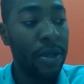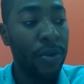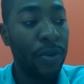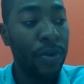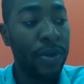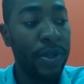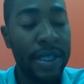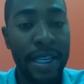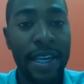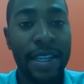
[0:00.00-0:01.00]
you
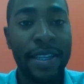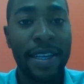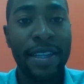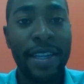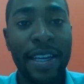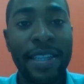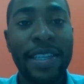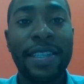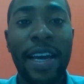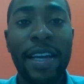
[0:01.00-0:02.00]
could see that
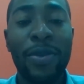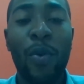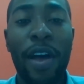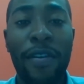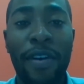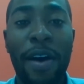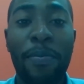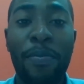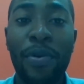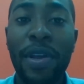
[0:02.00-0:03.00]
they decide to
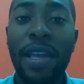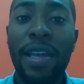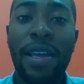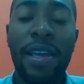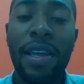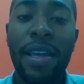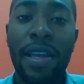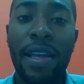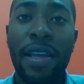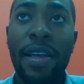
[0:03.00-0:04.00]
have a pre-treatment
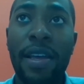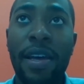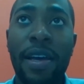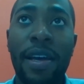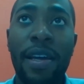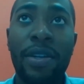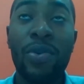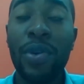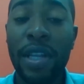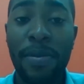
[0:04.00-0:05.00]

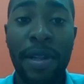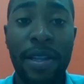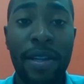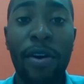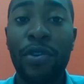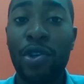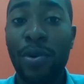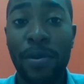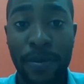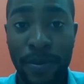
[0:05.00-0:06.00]
uh,
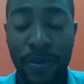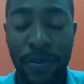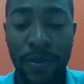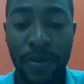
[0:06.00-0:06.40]
offshore